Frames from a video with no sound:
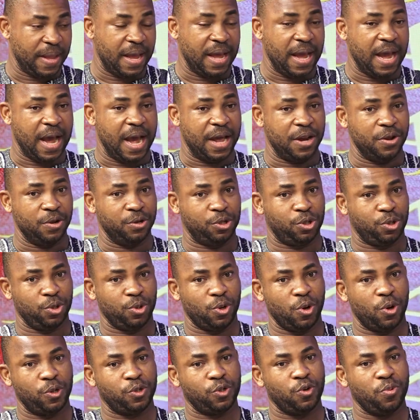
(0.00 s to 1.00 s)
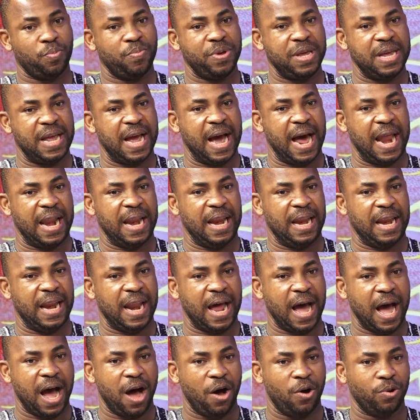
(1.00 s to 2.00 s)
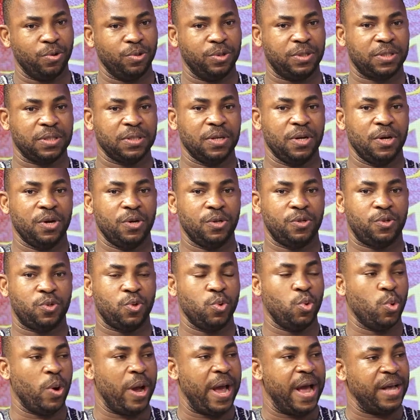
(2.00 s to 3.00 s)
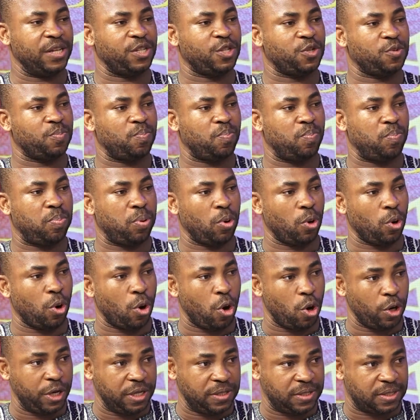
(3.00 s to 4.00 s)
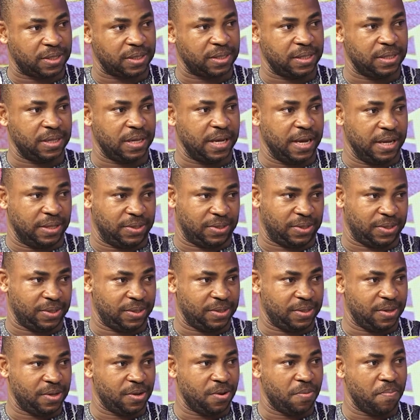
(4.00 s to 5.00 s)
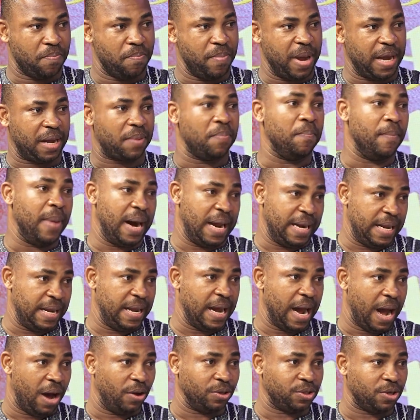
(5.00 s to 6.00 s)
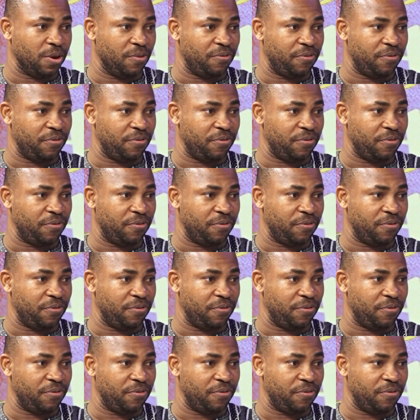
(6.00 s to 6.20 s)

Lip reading: And you should also be allowed to exploit it, make money out of it.